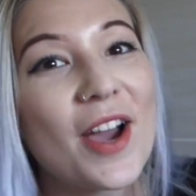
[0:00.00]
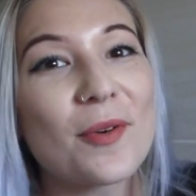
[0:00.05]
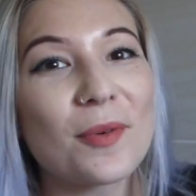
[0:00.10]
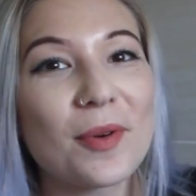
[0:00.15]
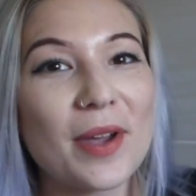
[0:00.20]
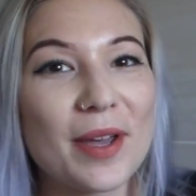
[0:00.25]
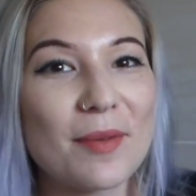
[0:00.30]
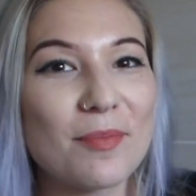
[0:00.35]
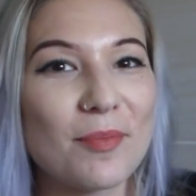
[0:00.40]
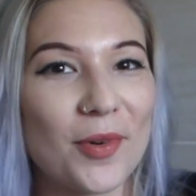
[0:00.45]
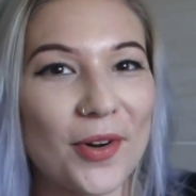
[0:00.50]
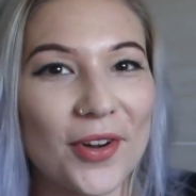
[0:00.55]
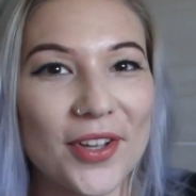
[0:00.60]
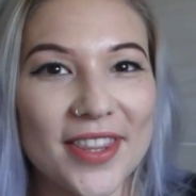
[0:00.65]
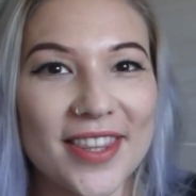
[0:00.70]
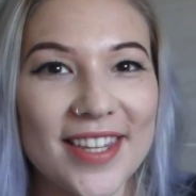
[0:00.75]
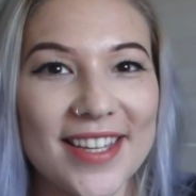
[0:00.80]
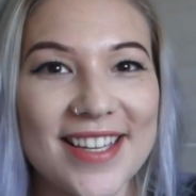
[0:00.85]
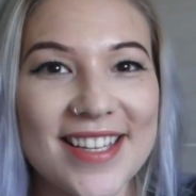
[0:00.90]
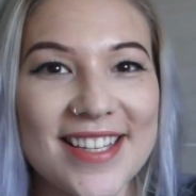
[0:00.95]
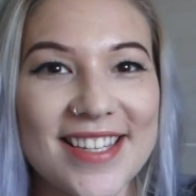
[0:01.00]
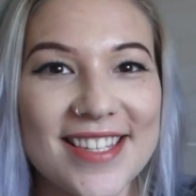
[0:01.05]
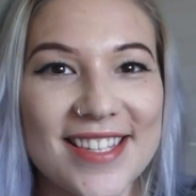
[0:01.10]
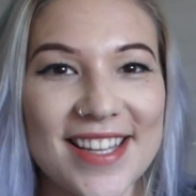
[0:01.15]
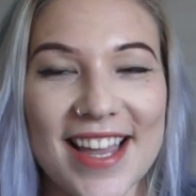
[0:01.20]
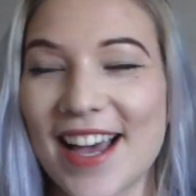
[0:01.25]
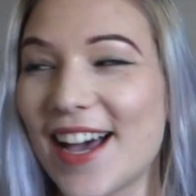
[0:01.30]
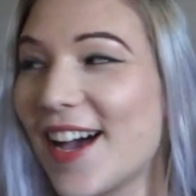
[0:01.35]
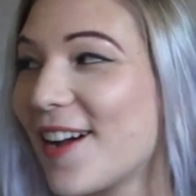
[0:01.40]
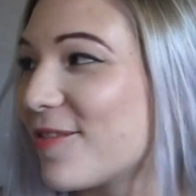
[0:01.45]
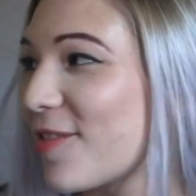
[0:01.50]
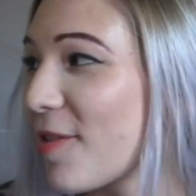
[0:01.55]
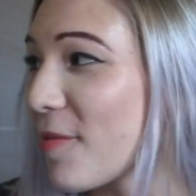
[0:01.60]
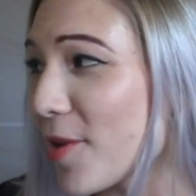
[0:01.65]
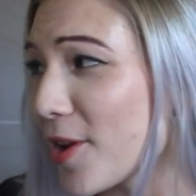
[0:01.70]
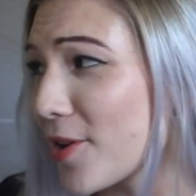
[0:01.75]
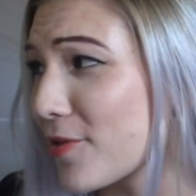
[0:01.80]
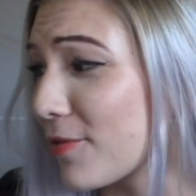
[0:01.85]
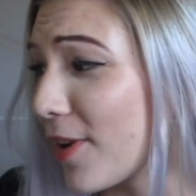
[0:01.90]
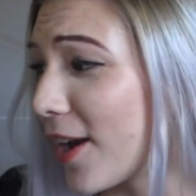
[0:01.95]
We bought this when
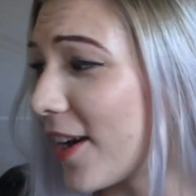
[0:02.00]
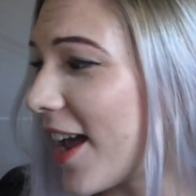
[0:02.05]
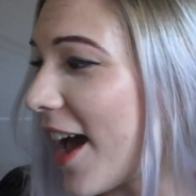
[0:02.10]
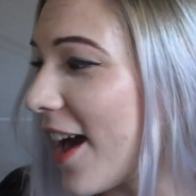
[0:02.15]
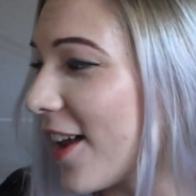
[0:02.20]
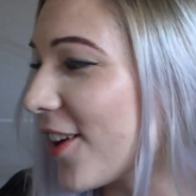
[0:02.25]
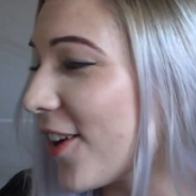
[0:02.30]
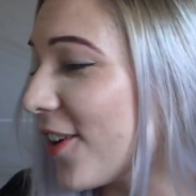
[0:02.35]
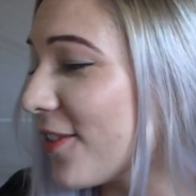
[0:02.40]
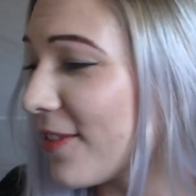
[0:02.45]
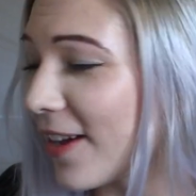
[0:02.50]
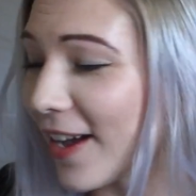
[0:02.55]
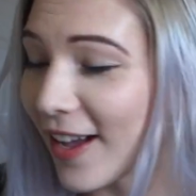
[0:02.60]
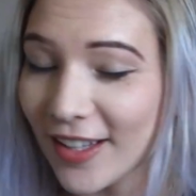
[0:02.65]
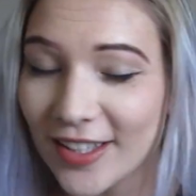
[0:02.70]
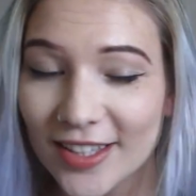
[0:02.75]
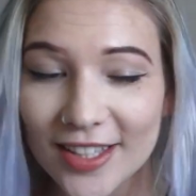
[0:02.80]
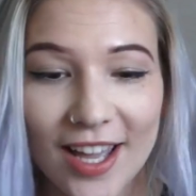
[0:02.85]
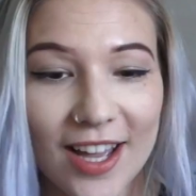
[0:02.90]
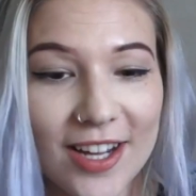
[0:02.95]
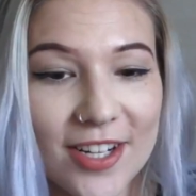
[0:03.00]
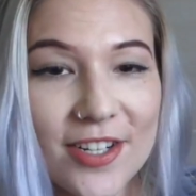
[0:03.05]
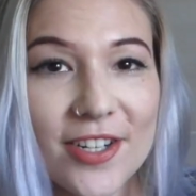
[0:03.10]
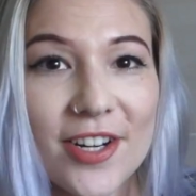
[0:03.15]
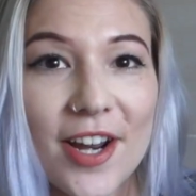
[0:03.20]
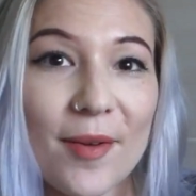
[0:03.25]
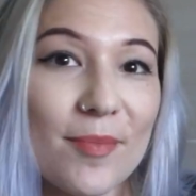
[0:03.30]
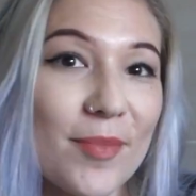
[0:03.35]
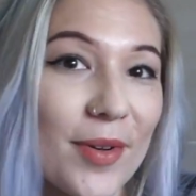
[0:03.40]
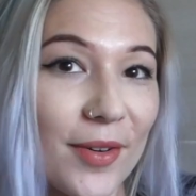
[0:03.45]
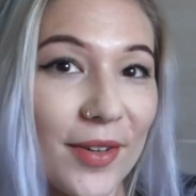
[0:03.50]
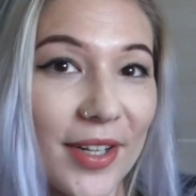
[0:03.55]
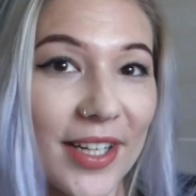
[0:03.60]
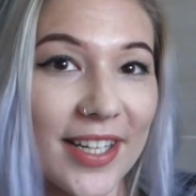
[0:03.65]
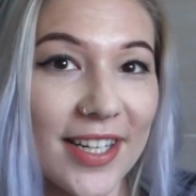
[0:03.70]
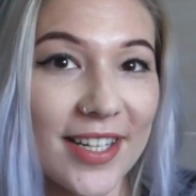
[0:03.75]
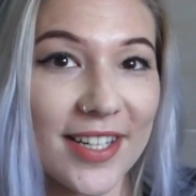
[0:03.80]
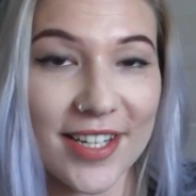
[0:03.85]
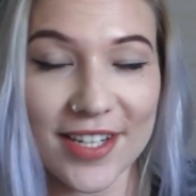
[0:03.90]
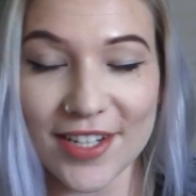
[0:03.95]
we'd run out of our Lush shampoo and
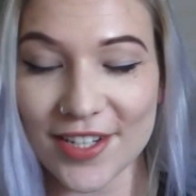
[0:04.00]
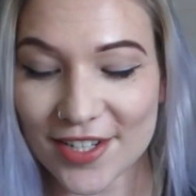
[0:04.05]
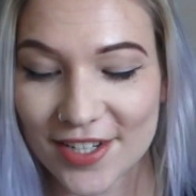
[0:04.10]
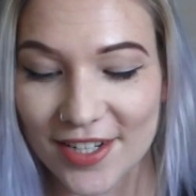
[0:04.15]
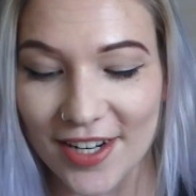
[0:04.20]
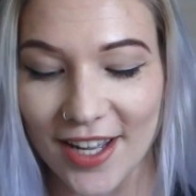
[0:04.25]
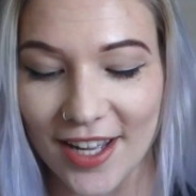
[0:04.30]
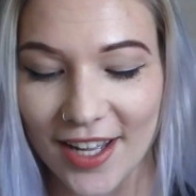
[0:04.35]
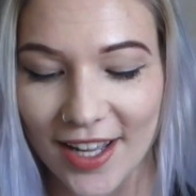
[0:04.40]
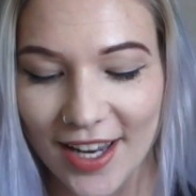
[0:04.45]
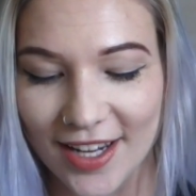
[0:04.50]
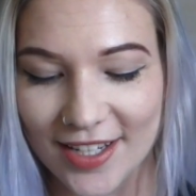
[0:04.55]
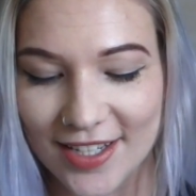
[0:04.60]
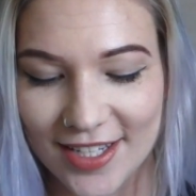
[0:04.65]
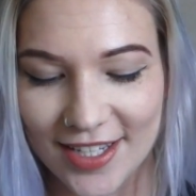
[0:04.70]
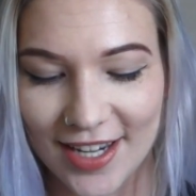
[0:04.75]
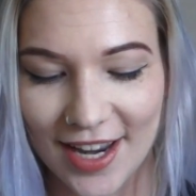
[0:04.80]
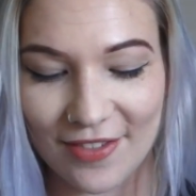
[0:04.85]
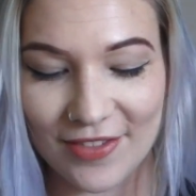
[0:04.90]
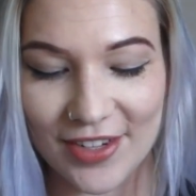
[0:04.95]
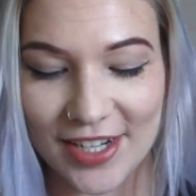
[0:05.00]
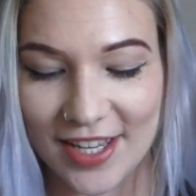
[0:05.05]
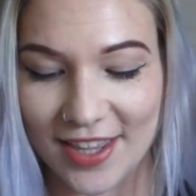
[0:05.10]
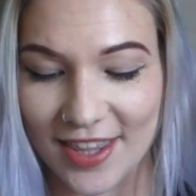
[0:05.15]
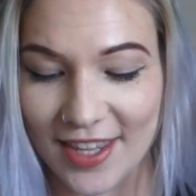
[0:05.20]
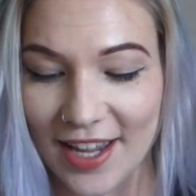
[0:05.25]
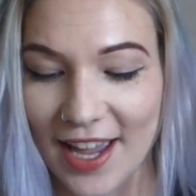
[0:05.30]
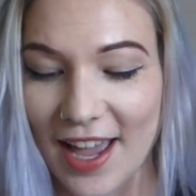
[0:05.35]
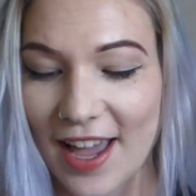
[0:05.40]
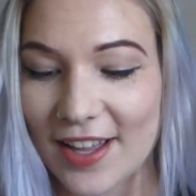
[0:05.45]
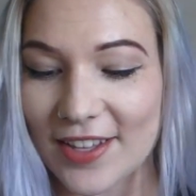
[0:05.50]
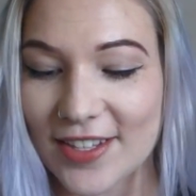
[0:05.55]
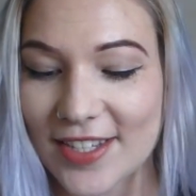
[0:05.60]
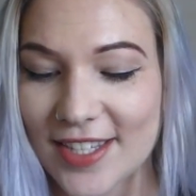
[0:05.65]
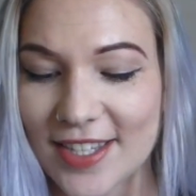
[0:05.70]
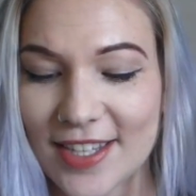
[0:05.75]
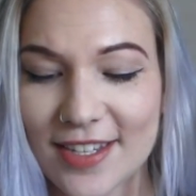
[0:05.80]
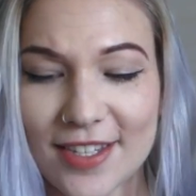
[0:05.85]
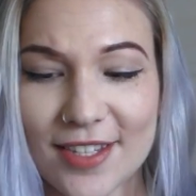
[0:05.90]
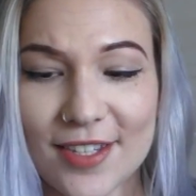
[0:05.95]
conditioner and didn't have anything
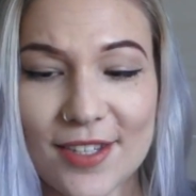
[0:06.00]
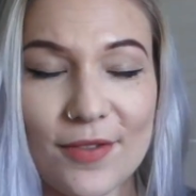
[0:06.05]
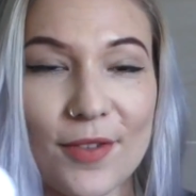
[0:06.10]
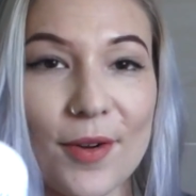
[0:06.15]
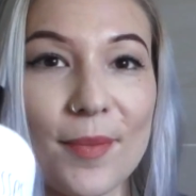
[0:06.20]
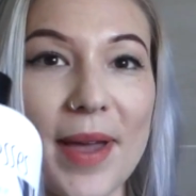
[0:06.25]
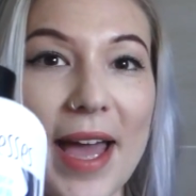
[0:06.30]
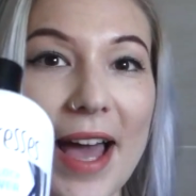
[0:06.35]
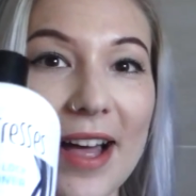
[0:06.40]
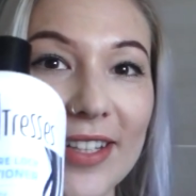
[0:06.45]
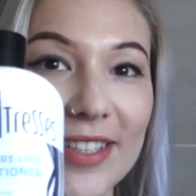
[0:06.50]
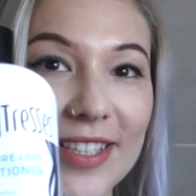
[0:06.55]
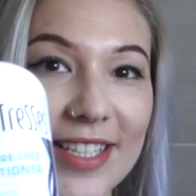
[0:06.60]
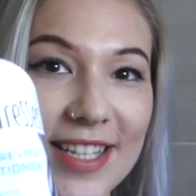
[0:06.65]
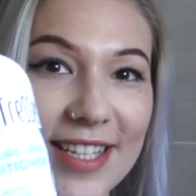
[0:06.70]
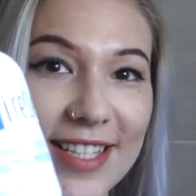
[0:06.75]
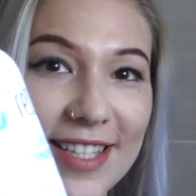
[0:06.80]
else. This is from Aldi.